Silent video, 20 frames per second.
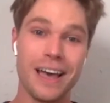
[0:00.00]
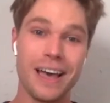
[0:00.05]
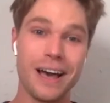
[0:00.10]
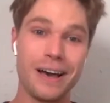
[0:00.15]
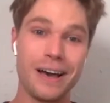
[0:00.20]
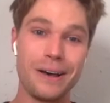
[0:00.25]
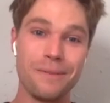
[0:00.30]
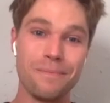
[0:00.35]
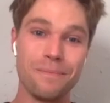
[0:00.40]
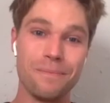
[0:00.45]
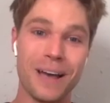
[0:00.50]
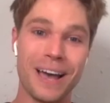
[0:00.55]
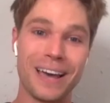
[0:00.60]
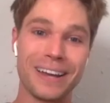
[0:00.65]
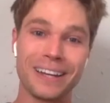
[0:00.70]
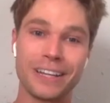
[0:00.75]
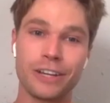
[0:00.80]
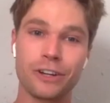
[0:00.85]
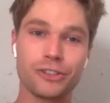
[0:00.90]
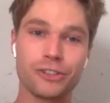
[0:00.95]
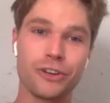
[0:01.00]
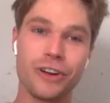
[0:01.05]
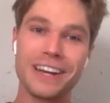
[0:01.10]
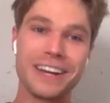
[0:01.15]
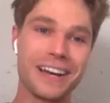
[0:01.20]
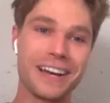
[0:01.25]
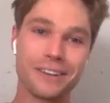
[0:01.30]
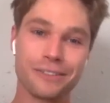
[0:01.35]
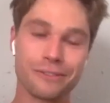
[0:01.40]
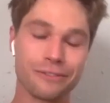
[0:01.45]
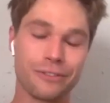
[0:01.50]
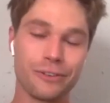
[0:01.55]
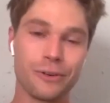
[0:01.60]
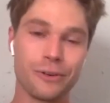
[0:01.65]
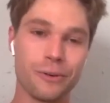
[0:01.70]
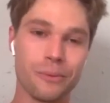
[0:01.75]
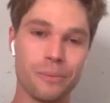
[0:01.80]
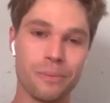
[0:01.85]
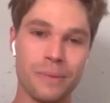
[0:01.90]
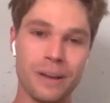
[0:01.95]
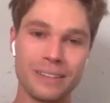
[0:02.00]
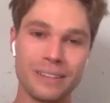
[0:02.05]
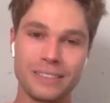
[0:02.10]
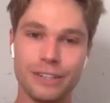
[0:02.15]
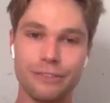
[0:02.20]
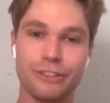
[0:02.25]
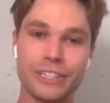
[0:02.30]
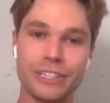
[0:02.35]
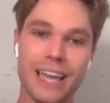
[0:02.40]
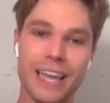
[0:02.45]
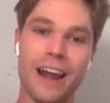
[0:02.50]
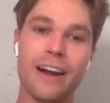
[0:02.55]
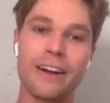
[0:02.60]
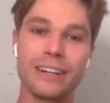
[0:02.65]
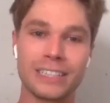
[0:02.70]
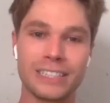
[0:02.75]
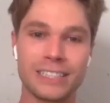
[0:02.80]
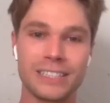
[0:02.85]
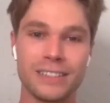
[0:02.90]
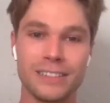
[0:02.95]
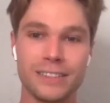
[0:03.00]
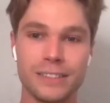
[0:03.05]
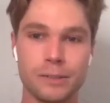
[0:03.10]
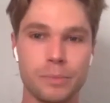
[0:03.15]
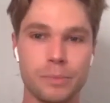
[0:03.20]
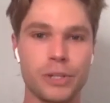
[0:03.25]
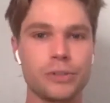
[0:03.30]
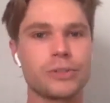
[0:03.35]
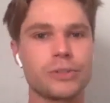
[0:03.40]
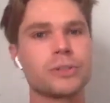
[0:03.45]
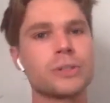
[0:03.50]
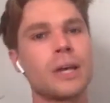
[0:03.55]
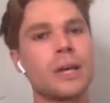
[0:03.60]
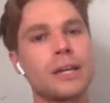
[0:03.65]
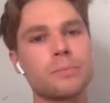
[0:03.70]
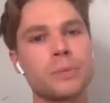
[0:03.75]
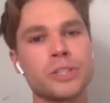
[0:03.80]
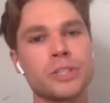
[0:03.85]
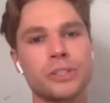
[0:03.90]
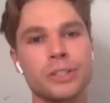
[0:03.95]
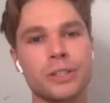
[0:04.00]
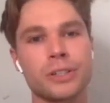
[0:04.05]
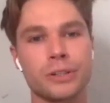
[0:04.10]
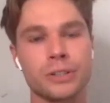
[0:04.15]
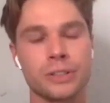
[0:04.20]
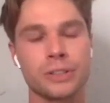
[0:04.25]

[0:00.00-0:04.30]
and I got tried out for different characters because as much as